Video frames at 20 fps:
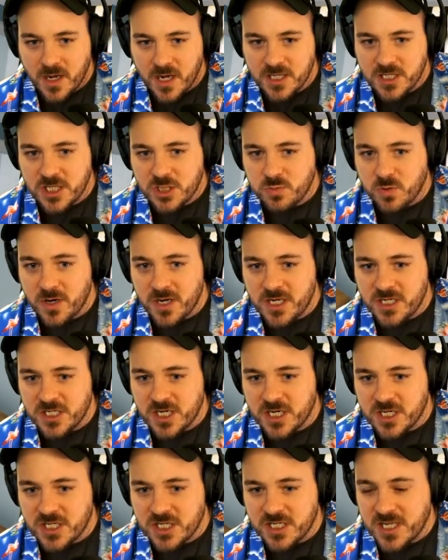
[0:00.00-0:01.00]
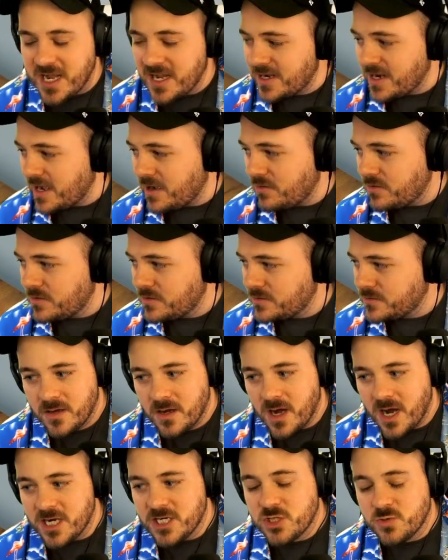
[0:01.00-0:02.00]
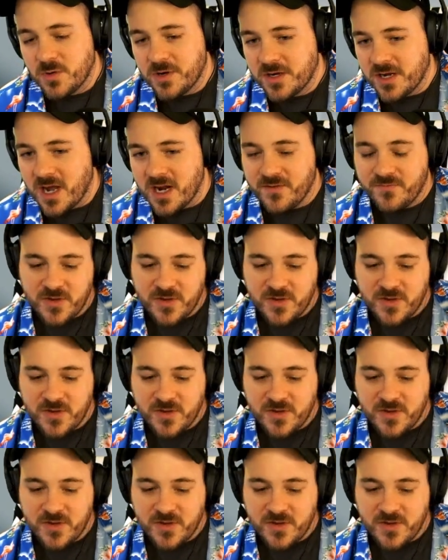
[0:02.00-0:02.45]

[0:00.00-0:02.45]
Is this where he's gonna stay now? I swear to God,